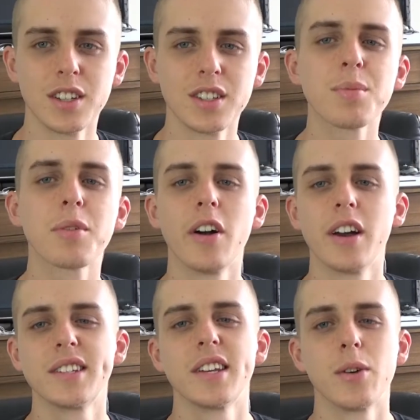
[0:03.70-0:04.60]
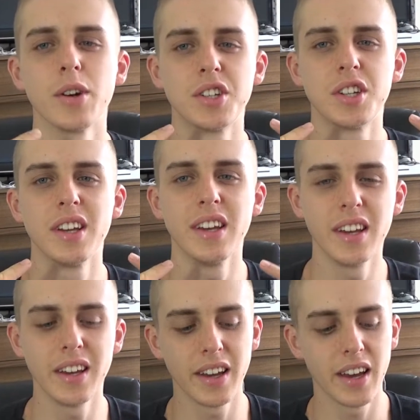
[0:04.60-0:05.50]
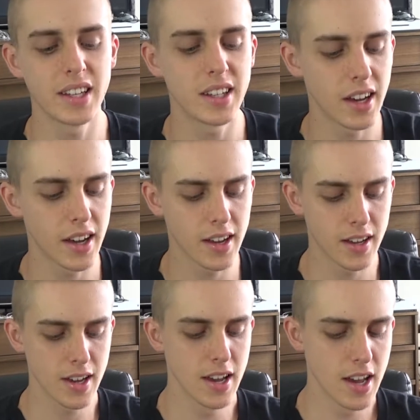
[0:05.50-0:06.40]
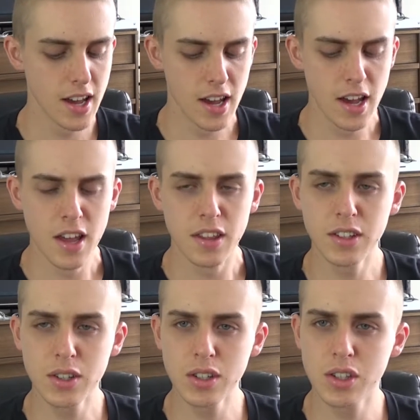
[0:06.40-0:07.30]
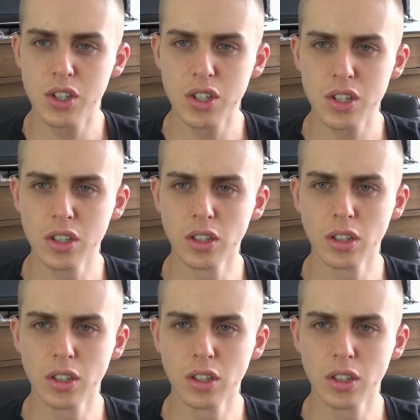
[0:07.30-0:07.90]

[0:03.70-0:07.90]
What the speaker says: What's up, guys? HenoHD here, and this is just a